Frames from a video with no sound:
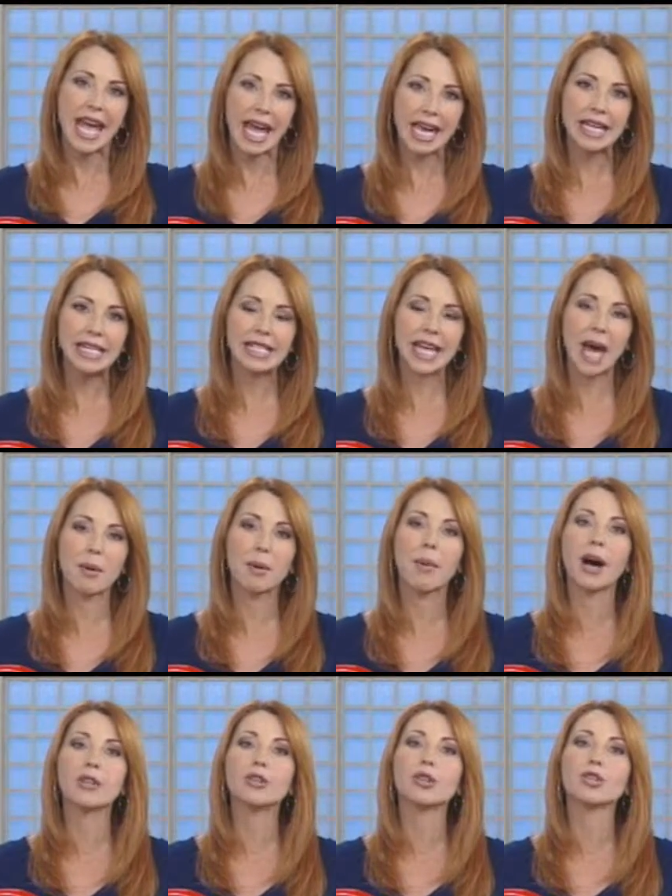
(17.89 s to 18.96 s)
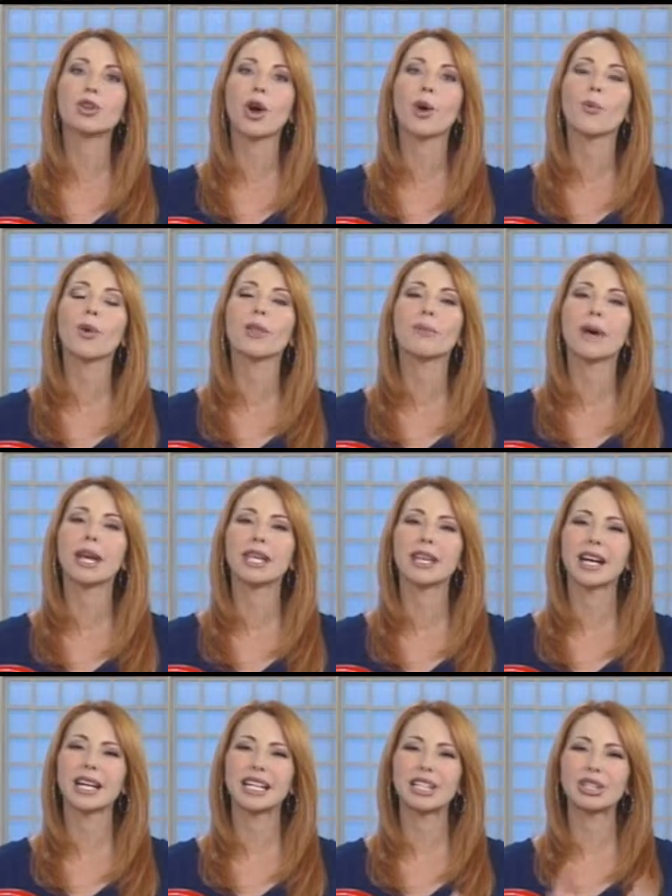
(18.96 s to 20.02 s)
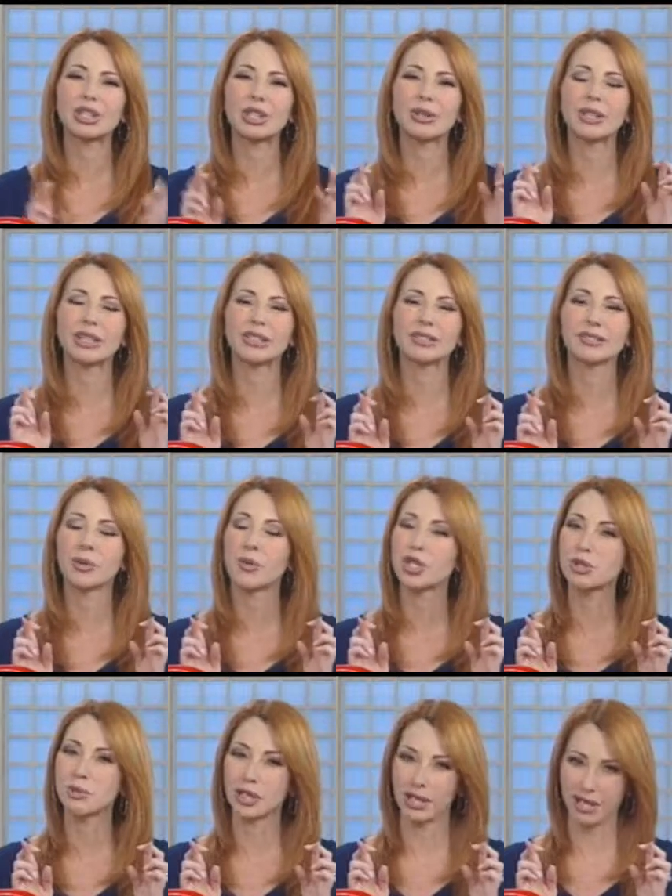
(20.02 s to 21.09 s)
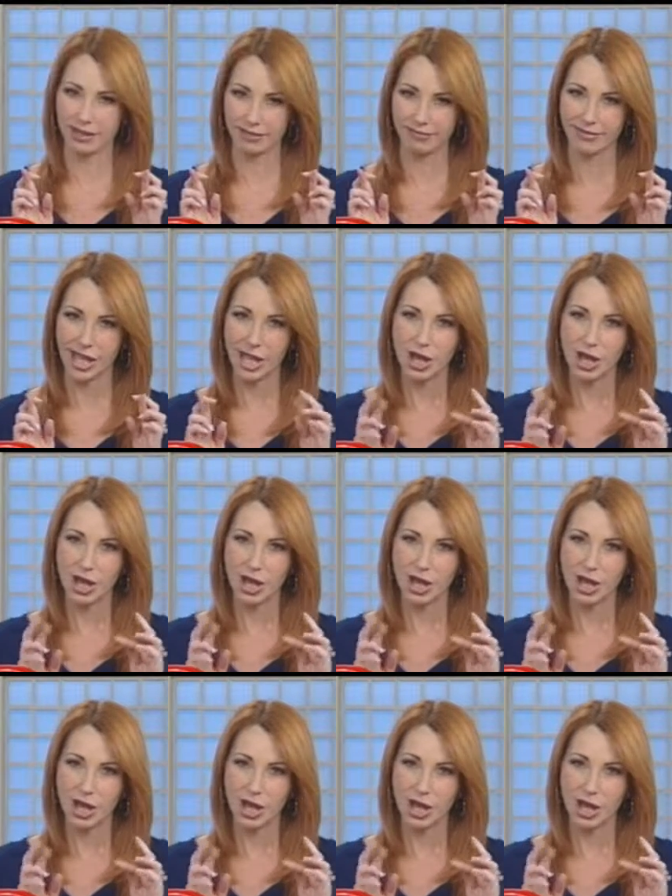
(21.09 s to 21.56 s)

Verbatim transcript: and I'm about to start with my youngest, so wish me luck.